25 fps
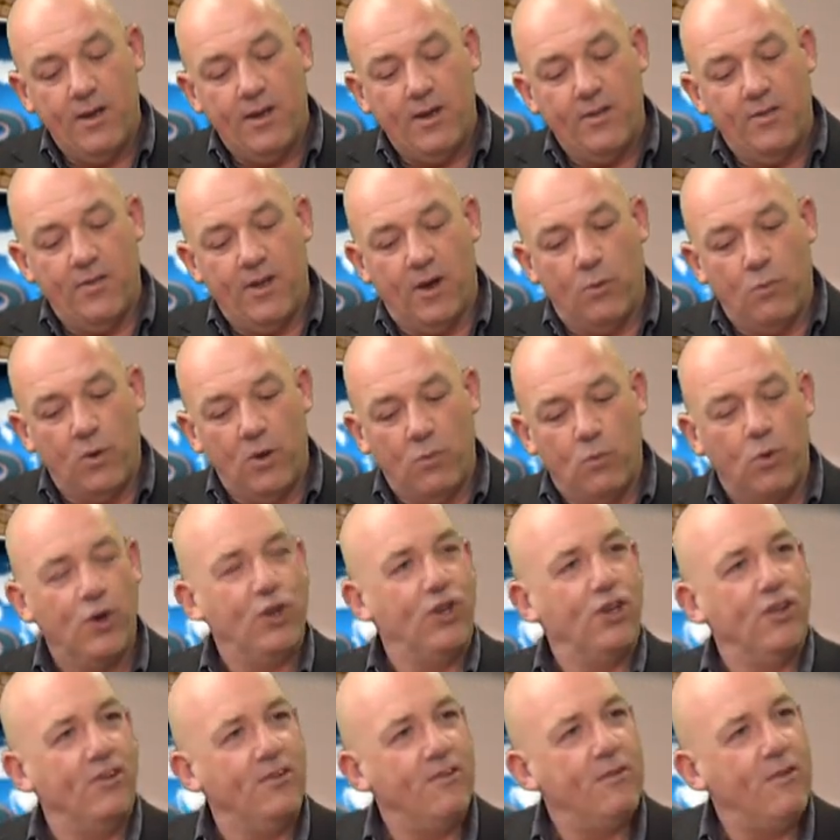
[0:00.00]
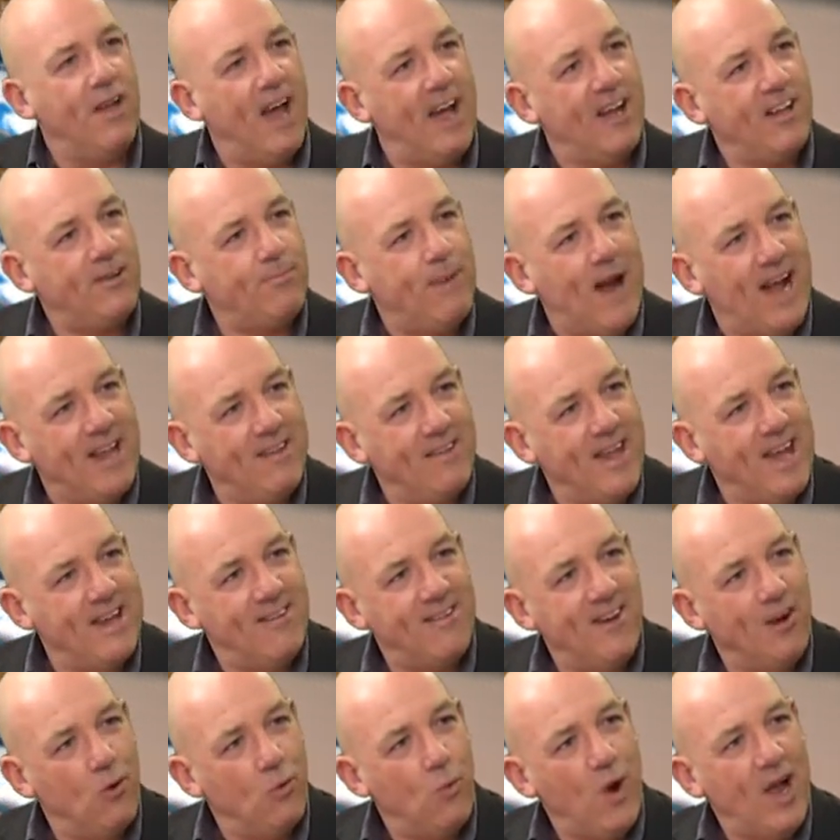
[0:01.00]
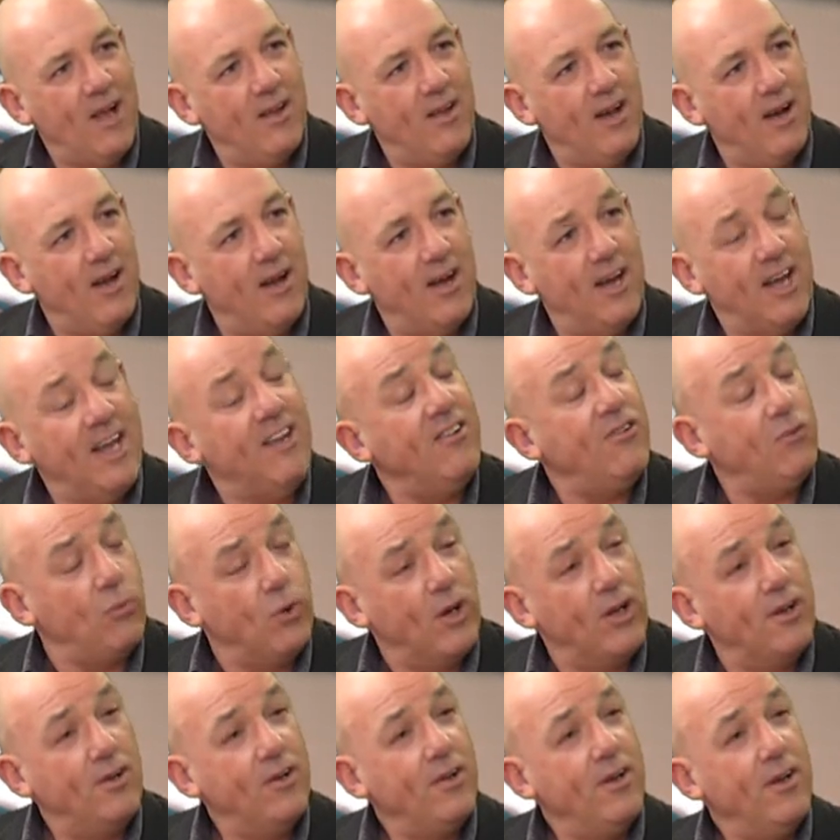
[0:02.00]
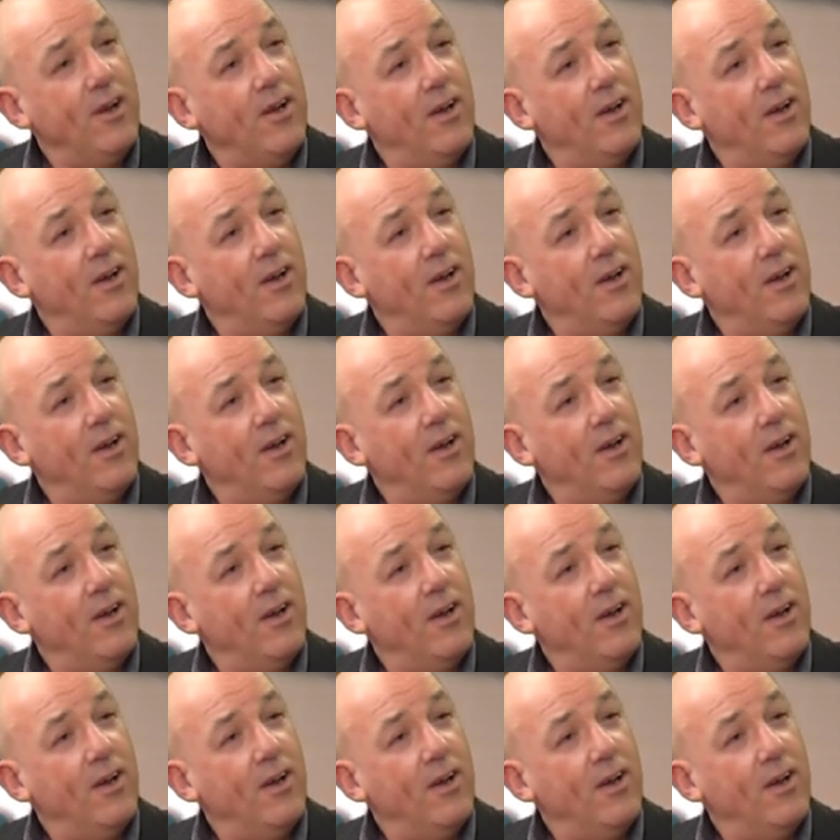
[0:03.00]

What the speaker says: that we wouldn't expand NATO eastward.